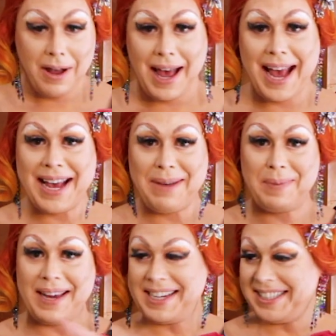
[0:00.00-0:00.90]
A,
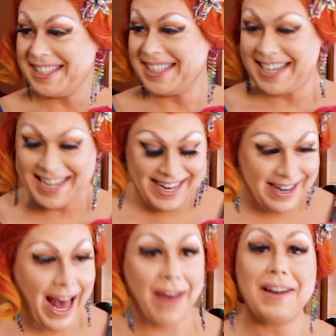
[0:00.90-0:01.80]
B and C.
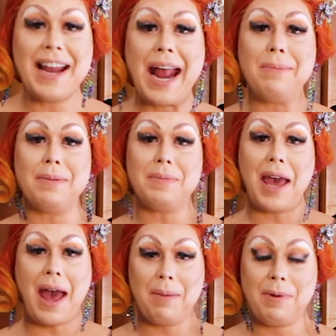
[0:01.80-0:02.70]
I haven't named them
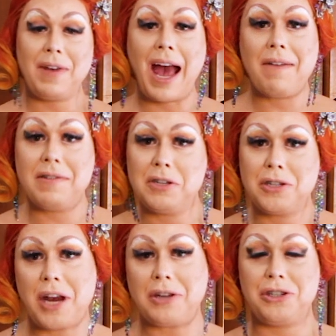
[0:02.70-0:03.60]
yet, but if you have any
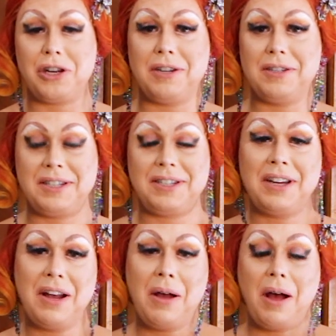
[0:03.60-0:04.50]

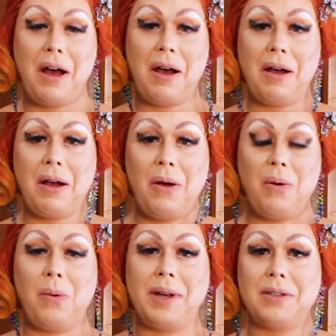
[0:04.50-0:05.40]
suggestions,
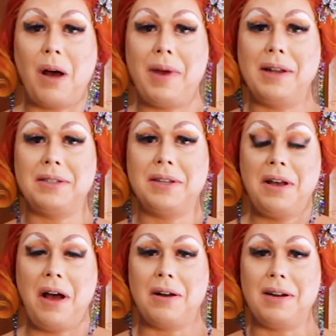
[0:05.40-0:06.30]
always comment
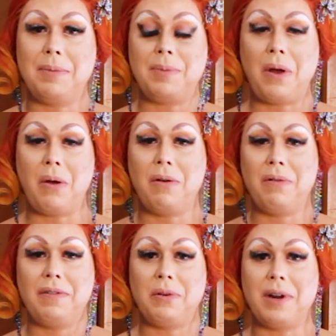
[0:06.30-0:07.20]
on link below
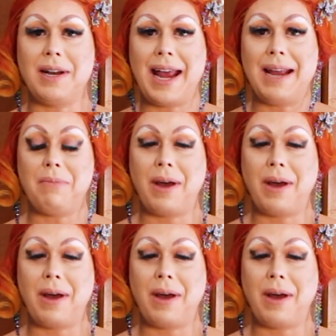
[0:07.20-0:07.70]
if you want to name my